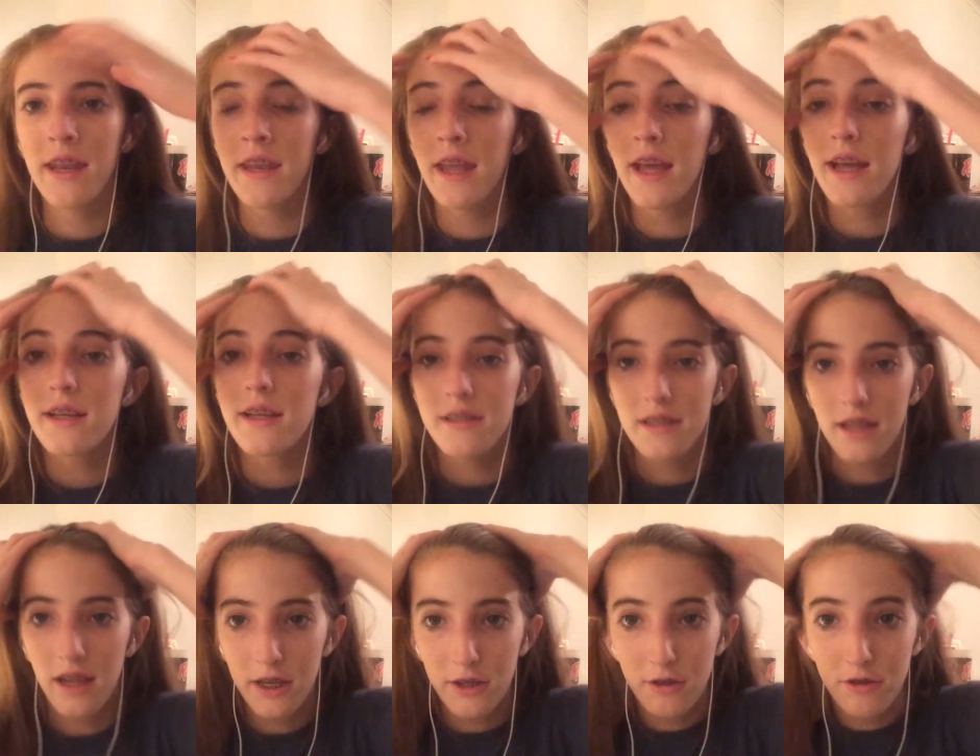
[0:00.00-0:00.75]
Next,
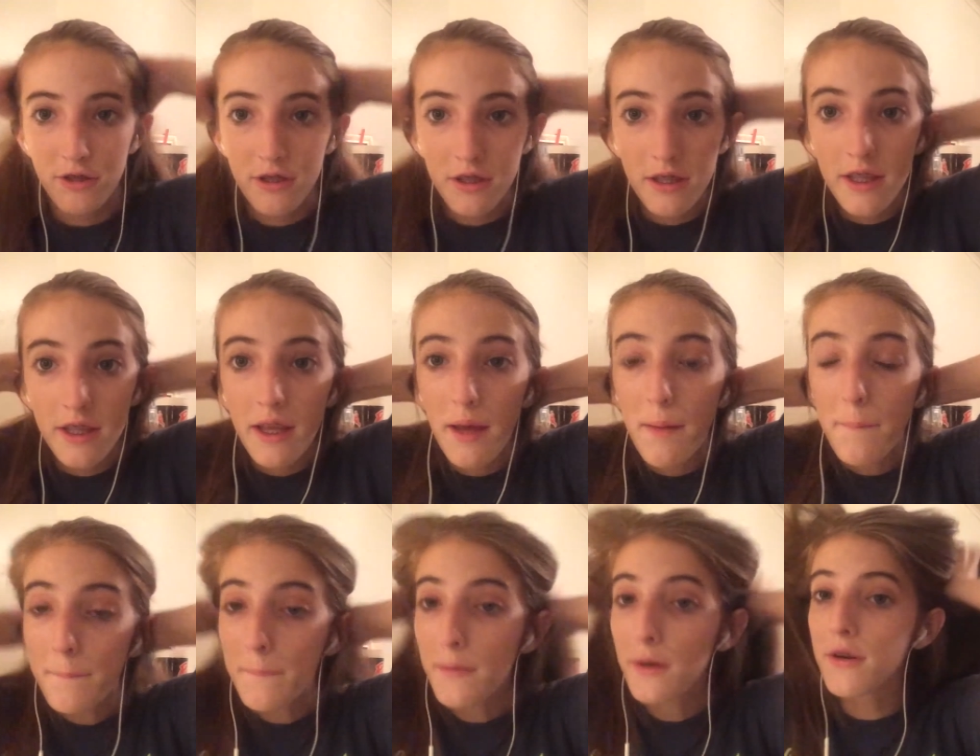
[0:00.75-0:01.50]
I usually
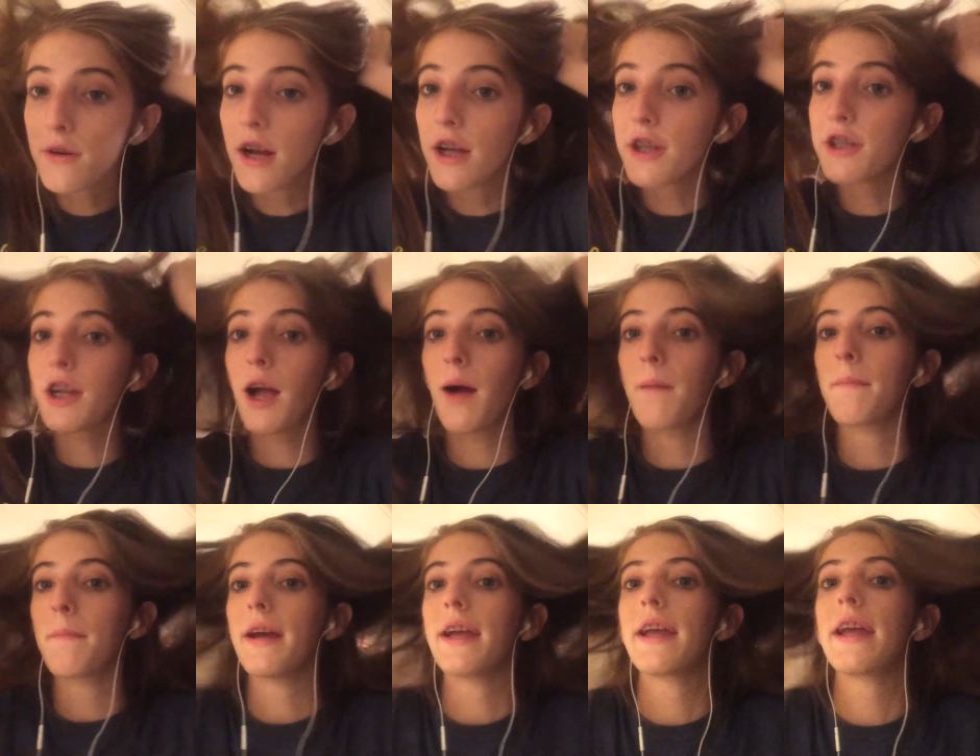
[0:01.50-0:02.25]
brush
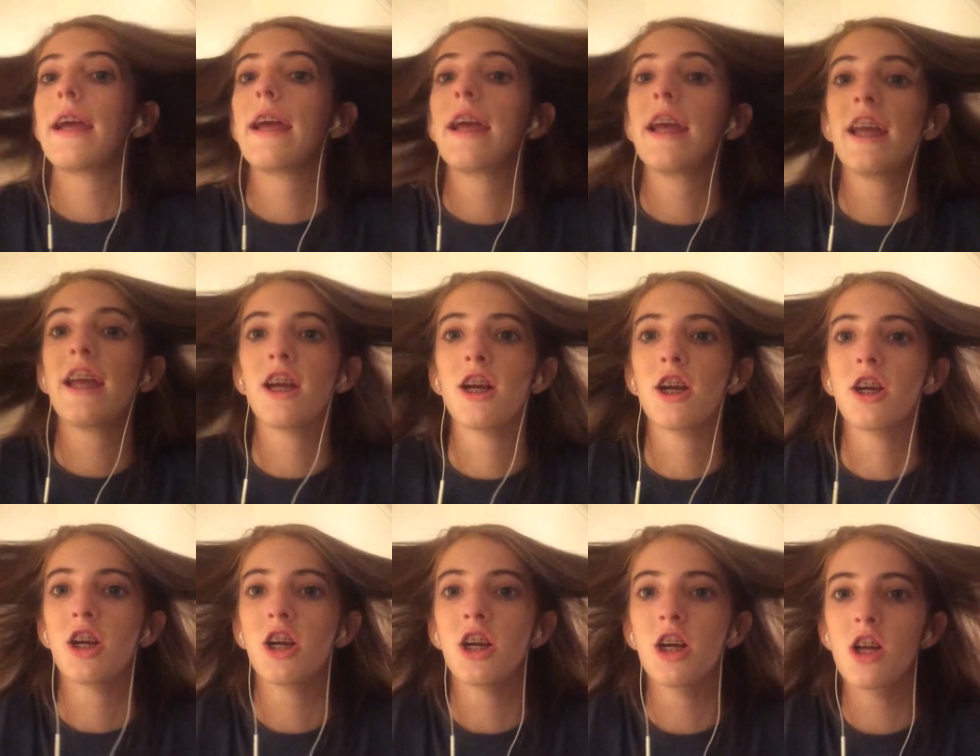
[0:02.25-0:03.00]
out my
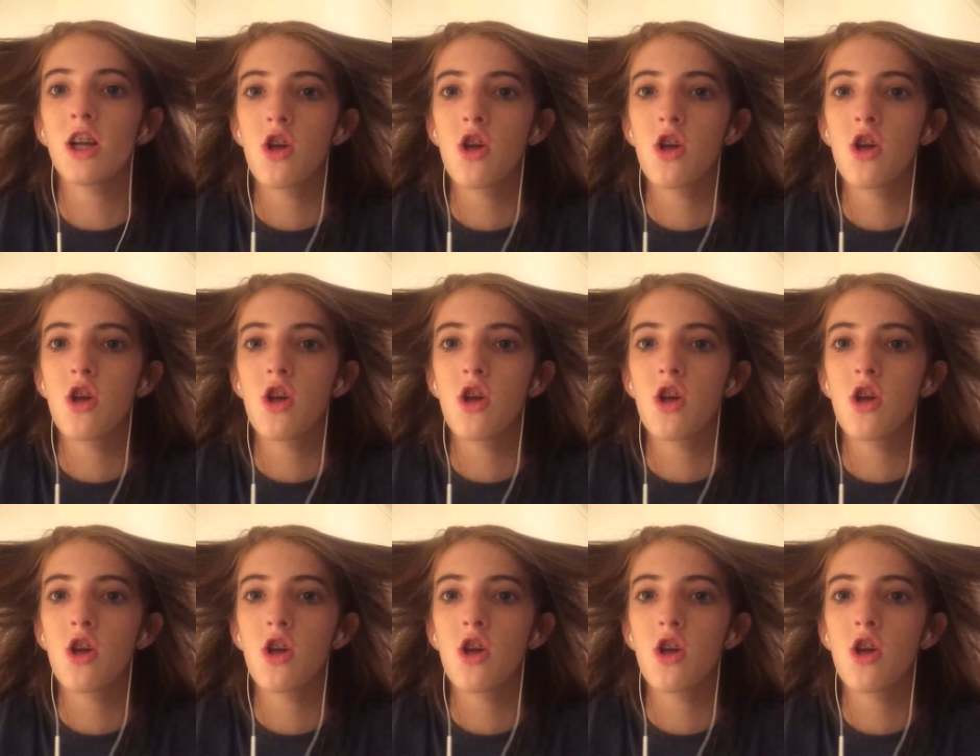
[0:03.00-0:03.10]
hair